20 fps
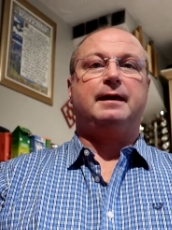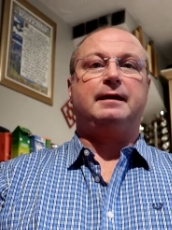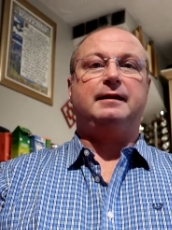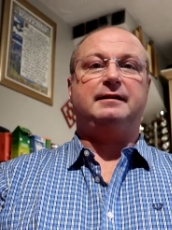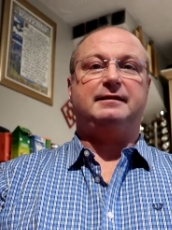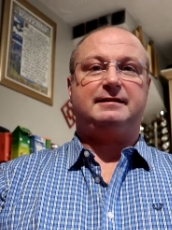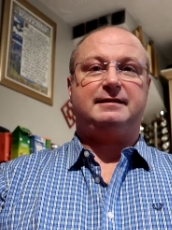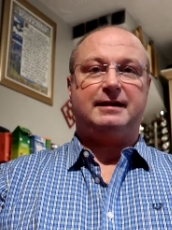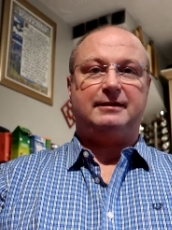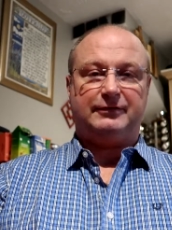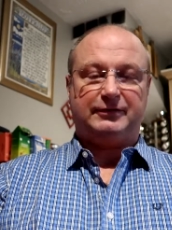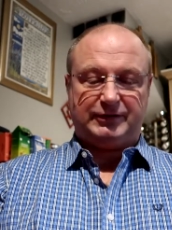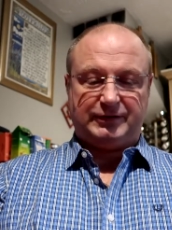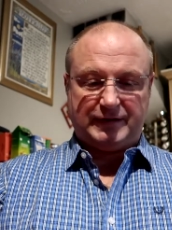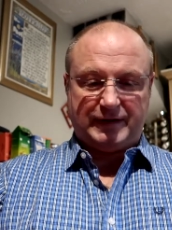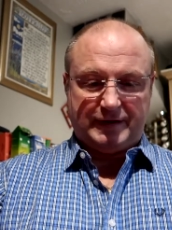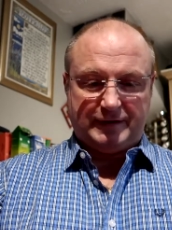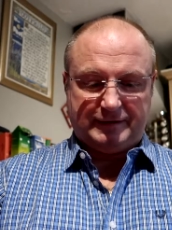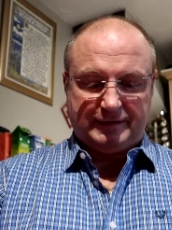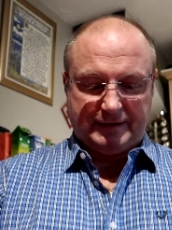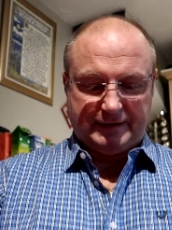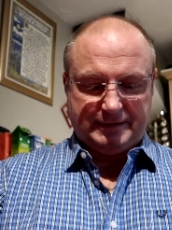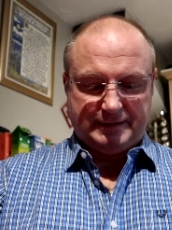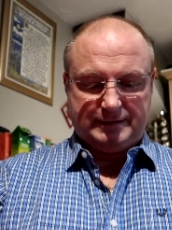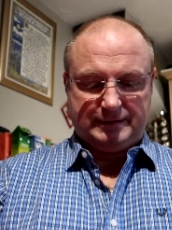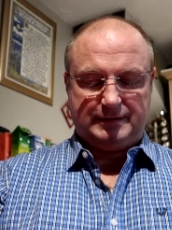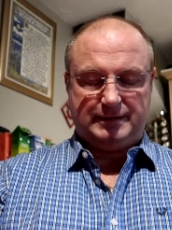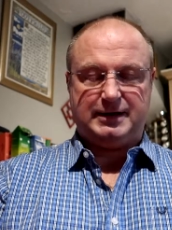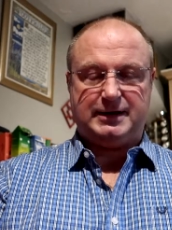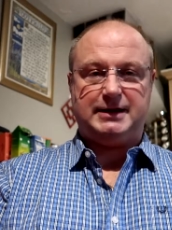is
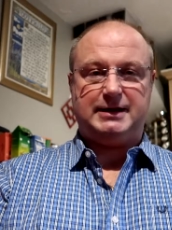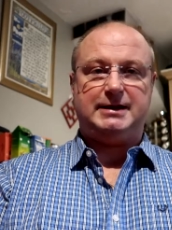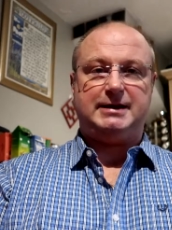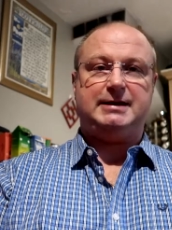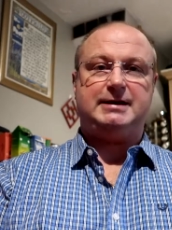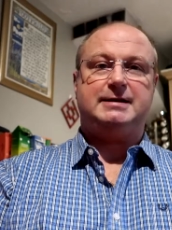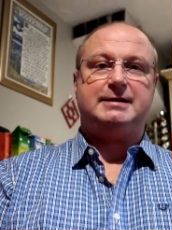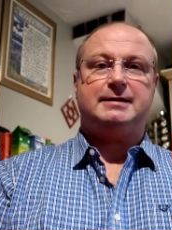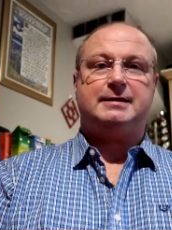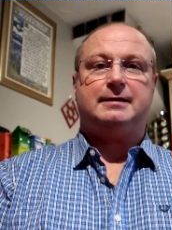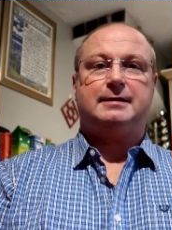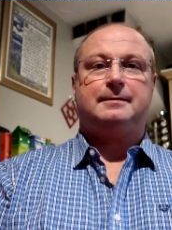devastating. The